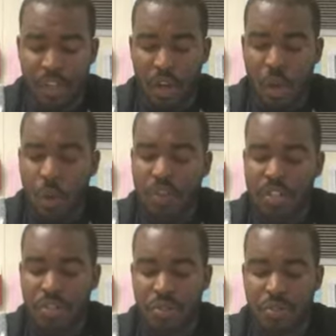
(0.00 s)
Hold the
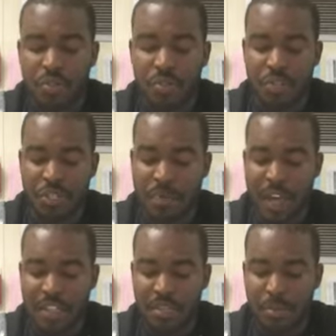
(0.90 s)
students
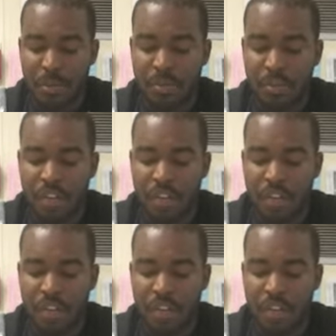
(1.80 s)
responsible